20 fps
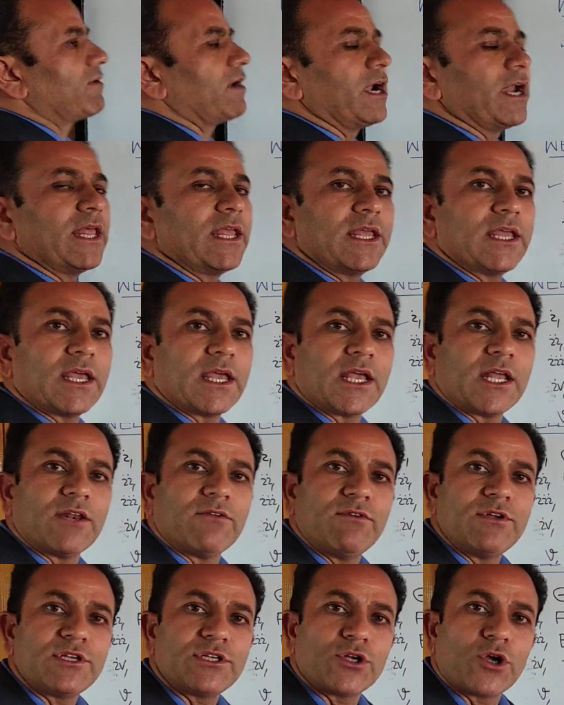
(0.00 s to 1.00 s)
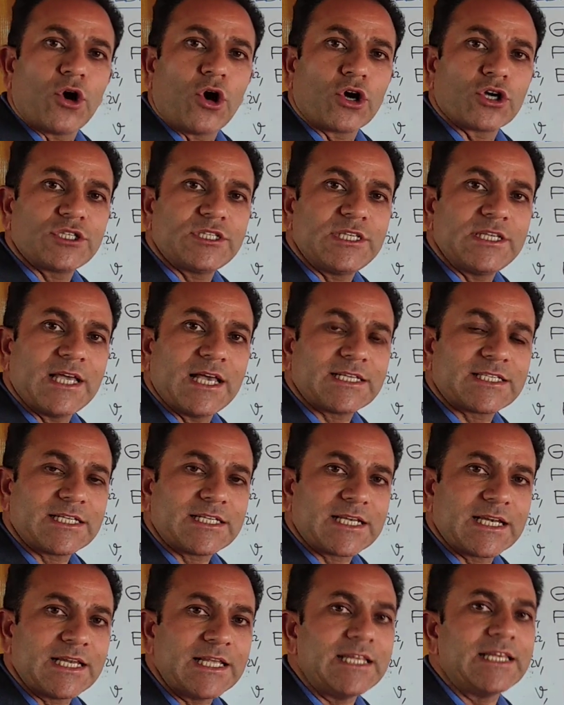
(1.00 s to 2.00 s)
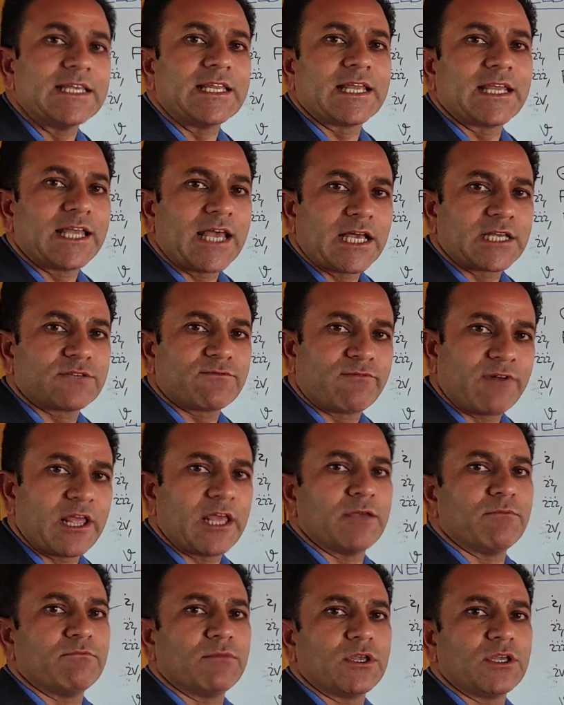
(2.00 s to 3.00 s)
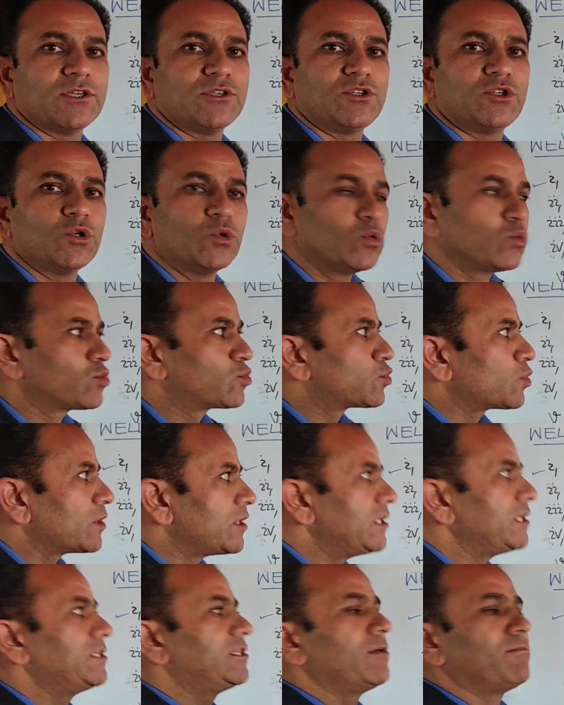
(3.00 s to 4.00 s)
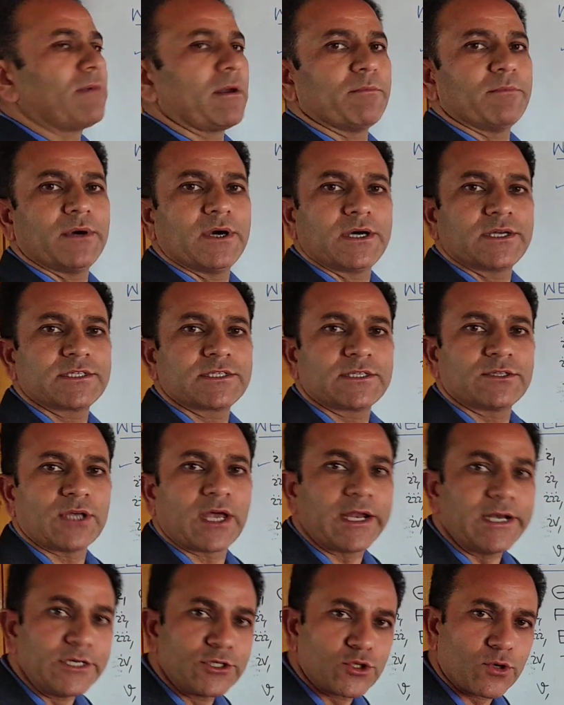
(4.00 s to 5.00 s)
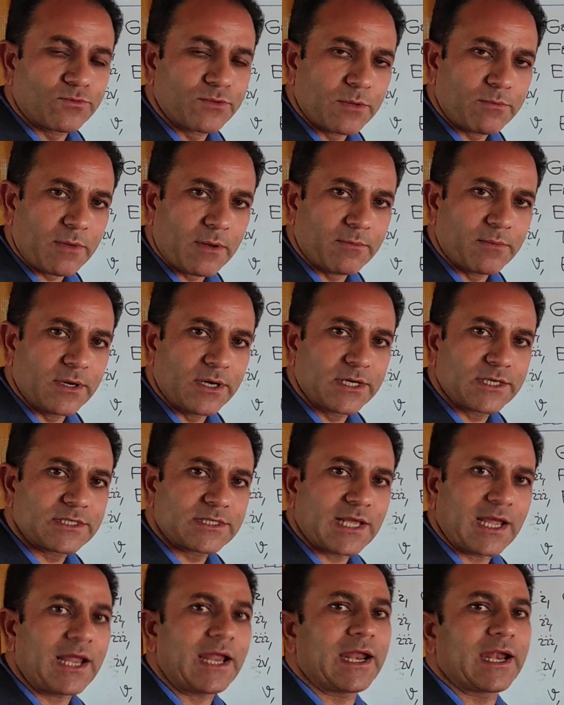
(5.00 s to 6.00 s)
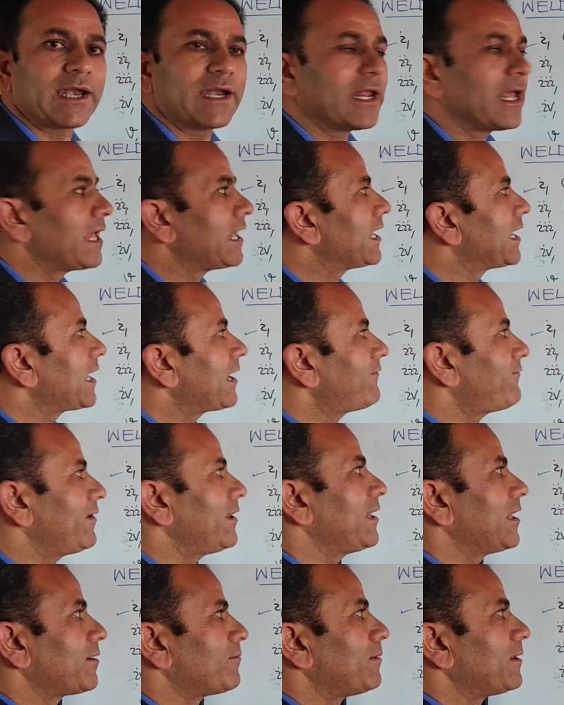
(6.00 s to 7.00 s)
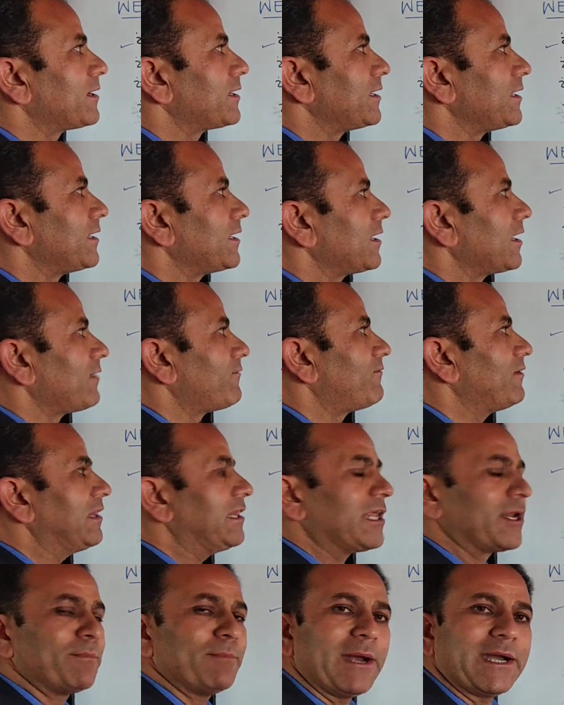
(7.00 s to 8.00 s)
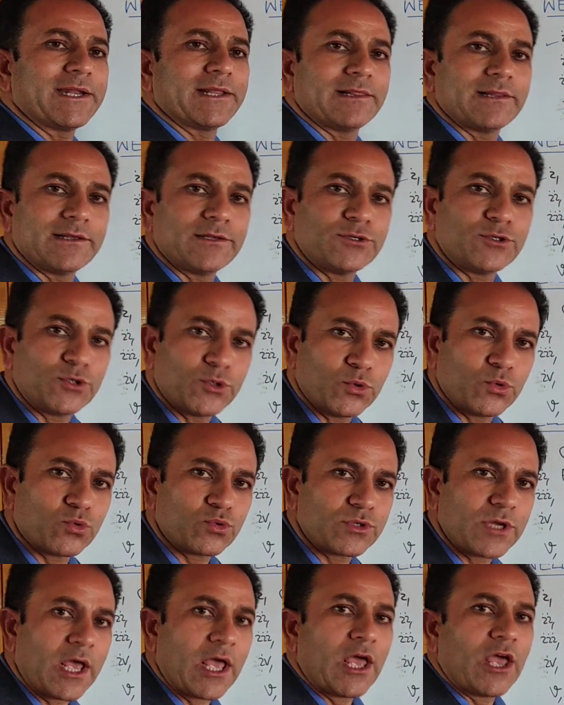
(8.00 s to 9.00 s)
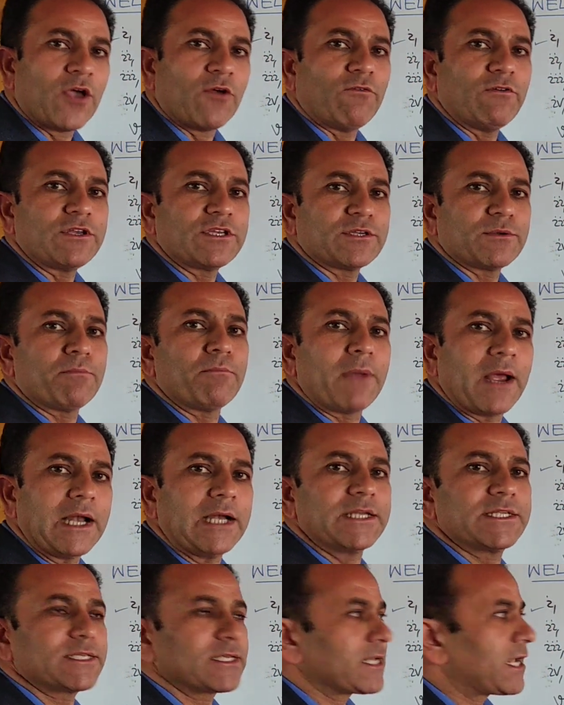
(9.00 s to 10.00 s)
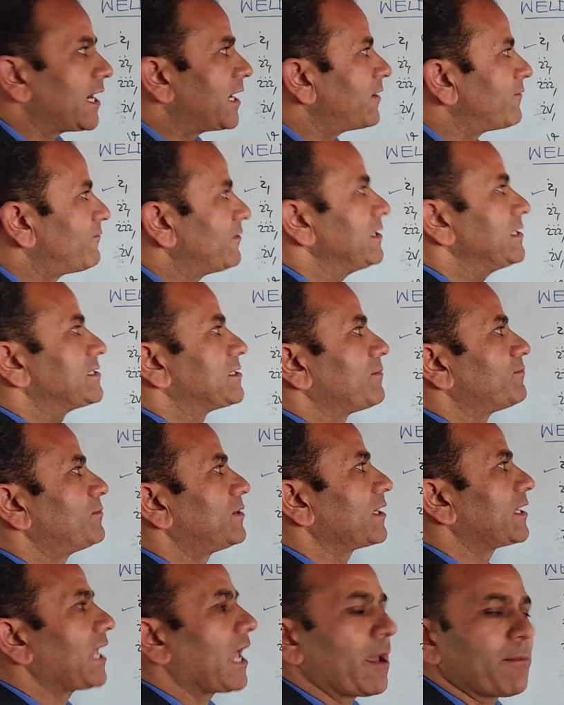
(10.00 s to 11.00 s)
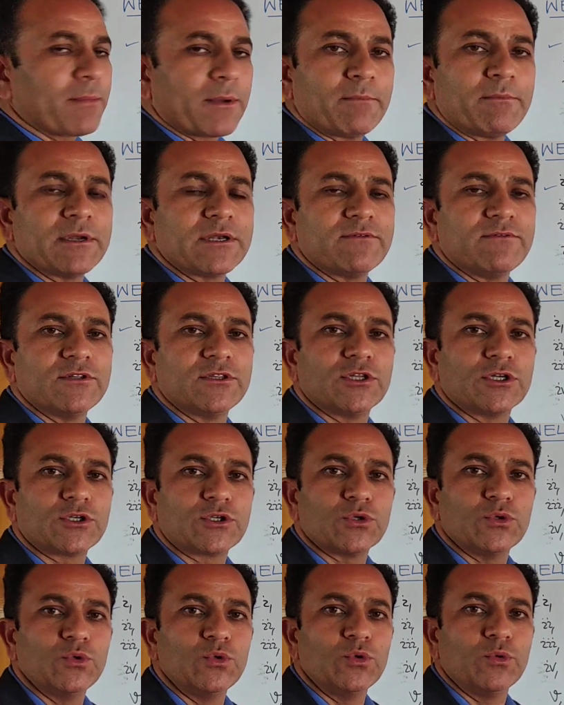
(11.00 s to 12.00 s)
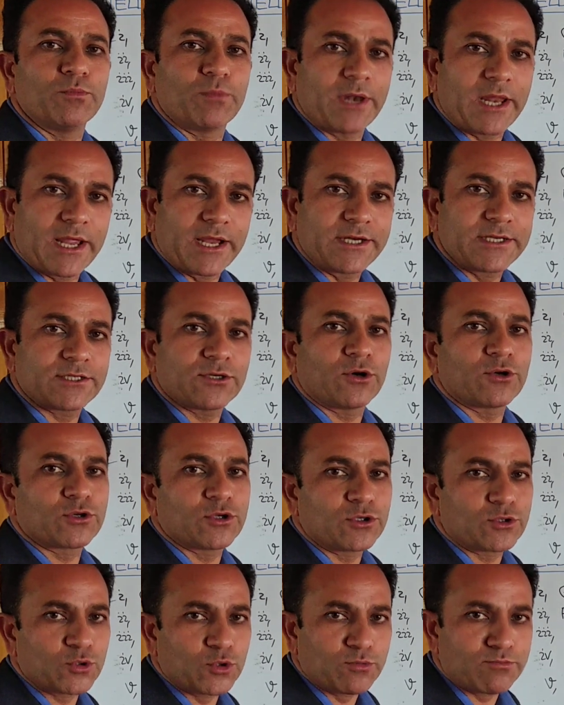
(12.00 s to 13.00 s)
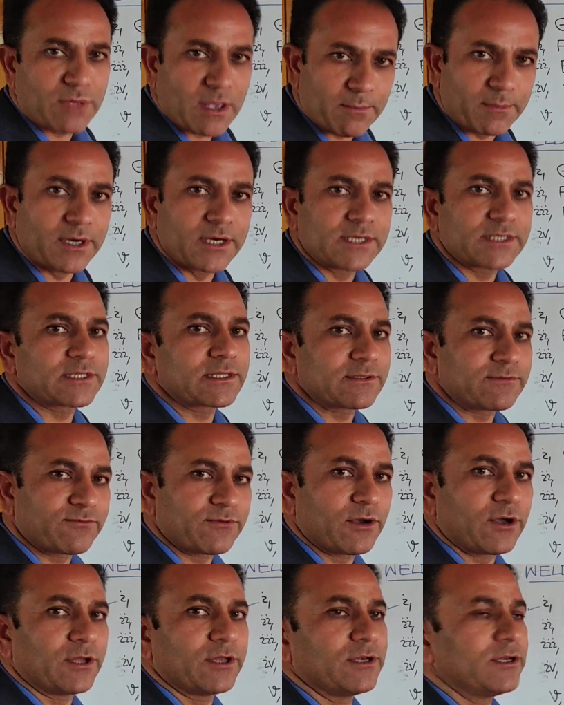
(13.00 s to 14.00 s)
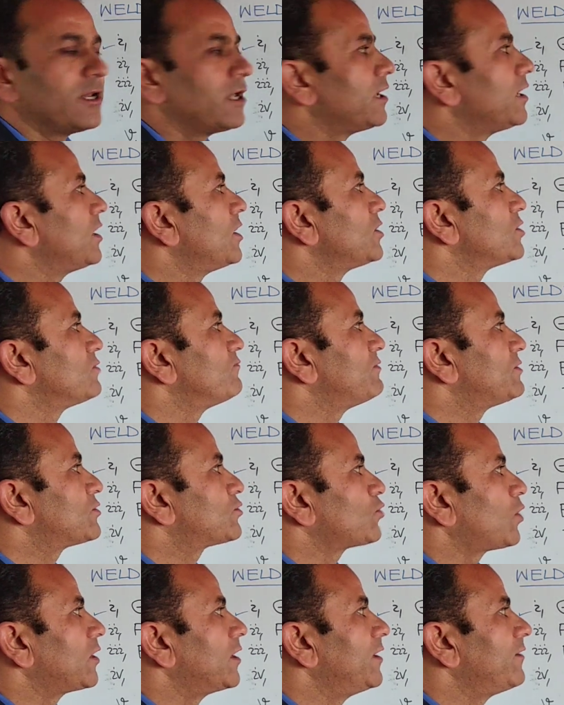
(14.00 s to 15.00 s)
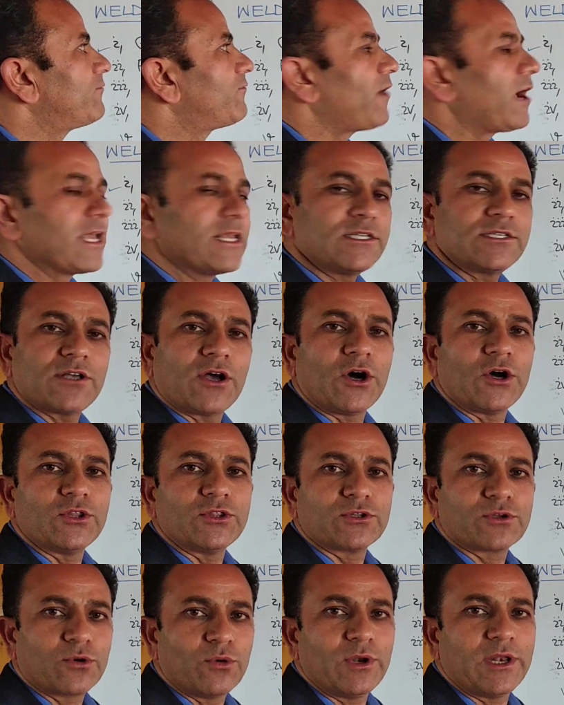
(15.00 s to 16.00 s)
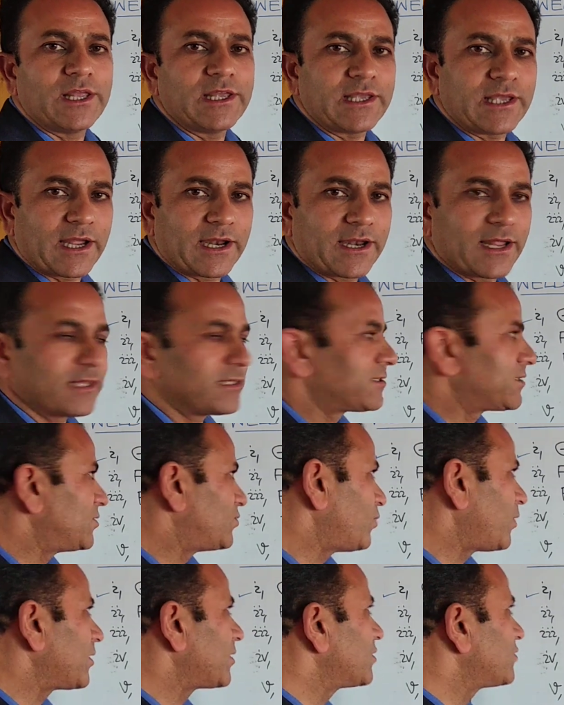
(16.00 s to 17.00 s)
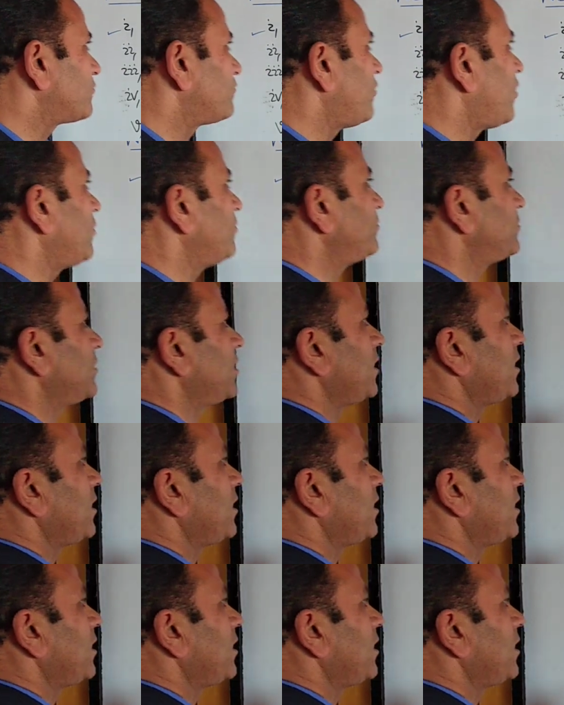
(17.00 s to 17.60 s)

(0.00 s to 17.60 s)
welding in which oxyacetylene gas flame is used to heat the members, the ends of the members and a filler material, a filler metal is used which melts and fills up the gap between the two plates or the two members and which solidifies on cooling and hence a joint is formed.